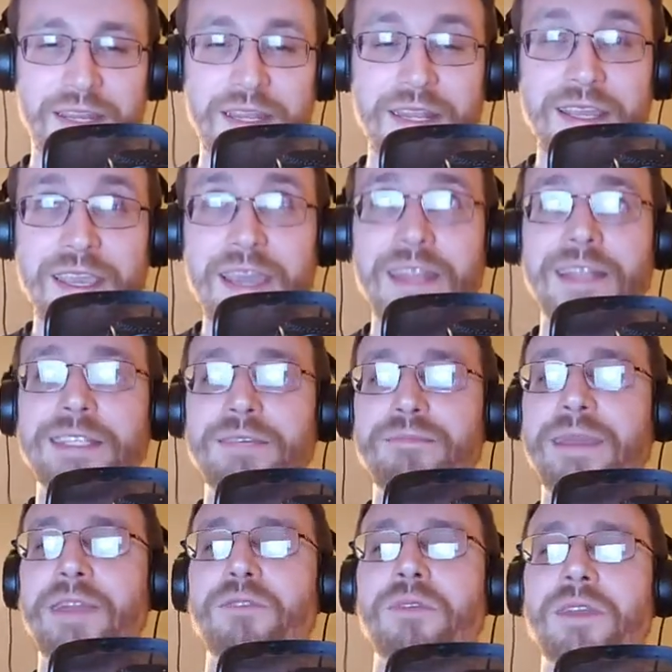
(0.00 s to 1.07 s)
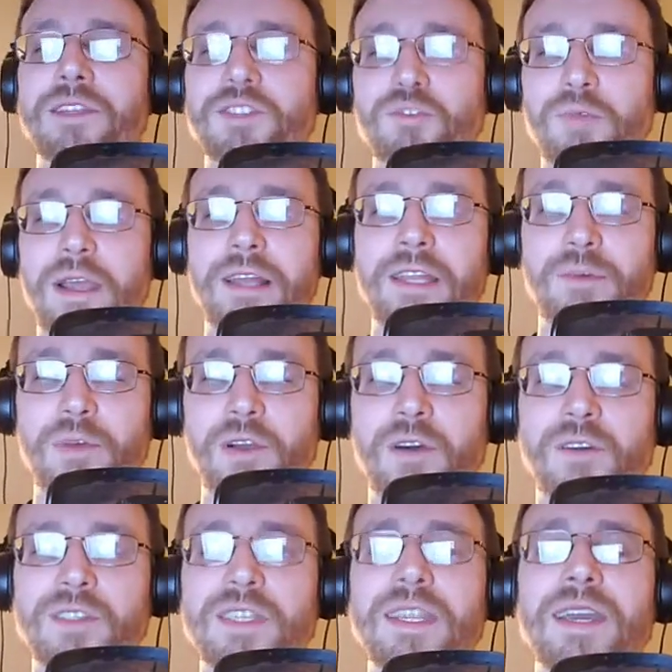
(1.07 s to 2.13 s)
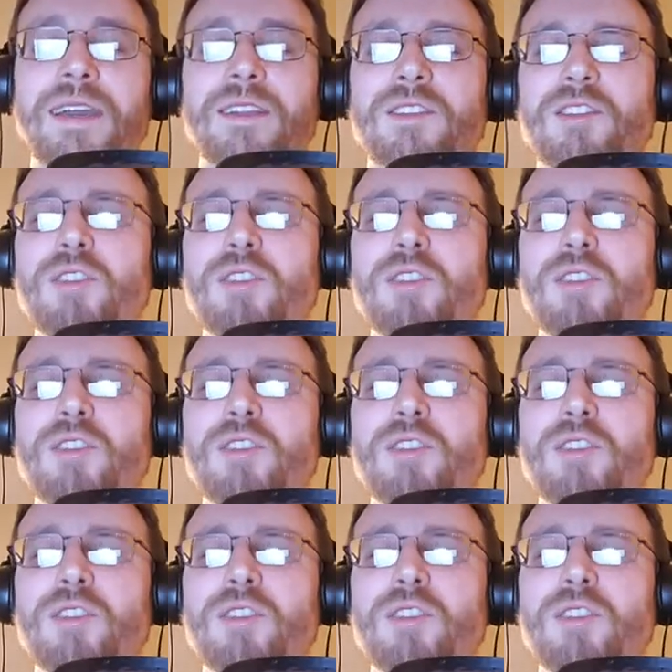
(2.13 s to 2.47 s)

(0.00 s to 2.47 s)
And again, it's a manner that directly recalls Ned.